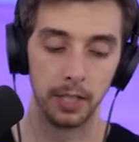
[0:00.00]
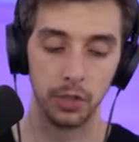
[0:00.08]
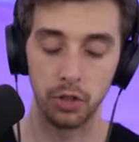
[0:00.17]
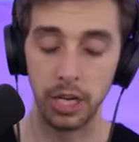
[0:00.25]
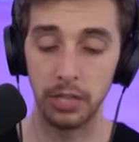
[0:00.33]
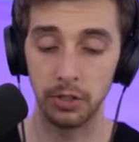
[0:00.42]

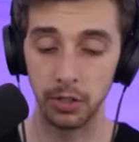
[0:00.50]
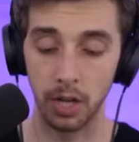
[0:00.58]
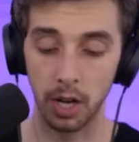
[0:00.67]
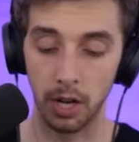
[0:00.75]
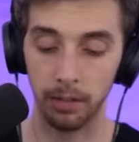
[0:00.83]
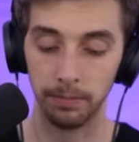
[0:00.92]
Because chances
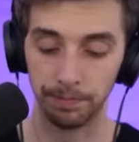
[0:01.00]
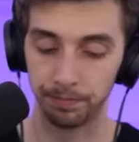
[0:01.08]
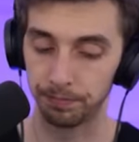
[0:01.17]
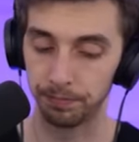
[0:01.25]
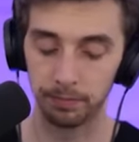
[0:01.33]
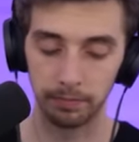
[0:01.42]
are,
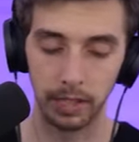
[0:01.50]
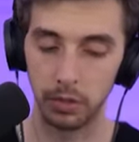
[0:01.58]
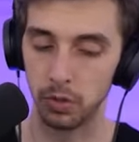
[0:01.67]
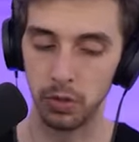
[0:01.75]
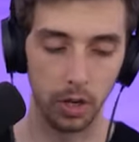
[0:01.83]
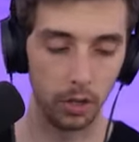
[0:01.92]

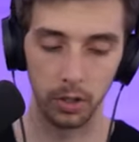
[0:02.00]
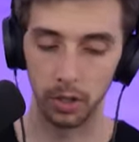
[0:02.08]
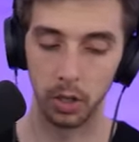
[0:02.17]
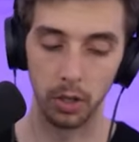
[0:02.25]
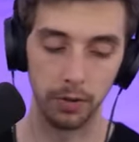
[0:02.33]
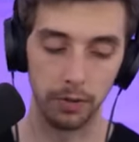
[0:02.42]
it's not
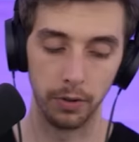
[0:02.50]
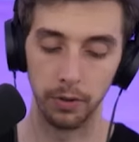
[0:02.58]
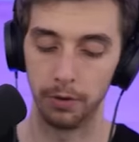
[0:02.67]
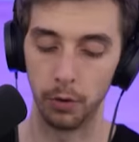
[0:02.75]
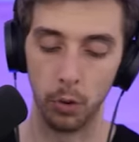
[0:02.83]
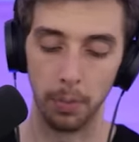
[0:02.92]
gonna go for
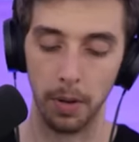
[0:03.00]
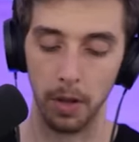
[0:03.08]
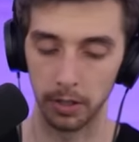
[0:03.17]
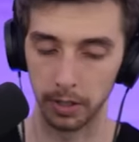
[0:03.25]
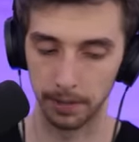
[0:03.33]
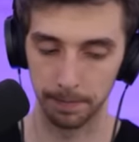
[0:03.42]
a four block.